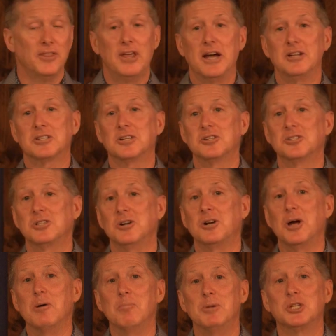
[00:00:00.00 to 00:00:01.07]
That is
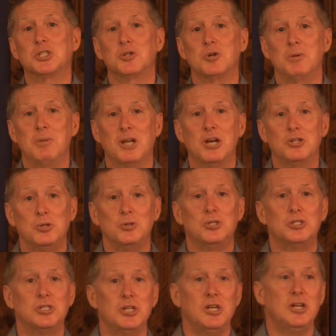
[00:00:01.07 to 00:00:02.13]
considered a mystery because you
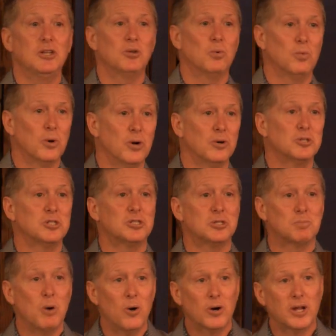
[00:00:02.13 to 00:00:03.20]
see the words
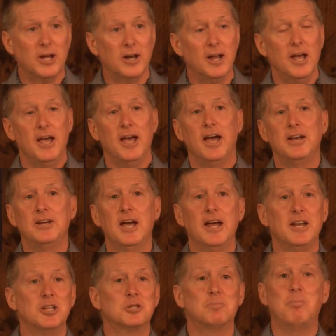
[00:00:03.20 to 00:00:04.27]
spoken, and
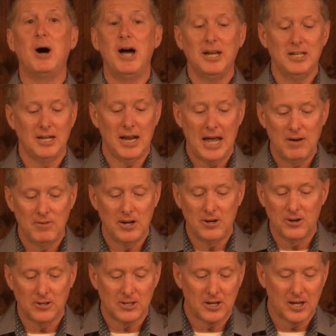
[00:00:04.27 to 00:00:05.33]
yet it's binding heaven
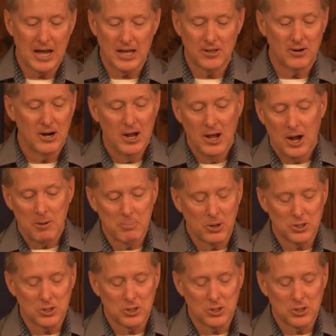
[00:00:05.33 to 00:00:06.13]
and earth together. A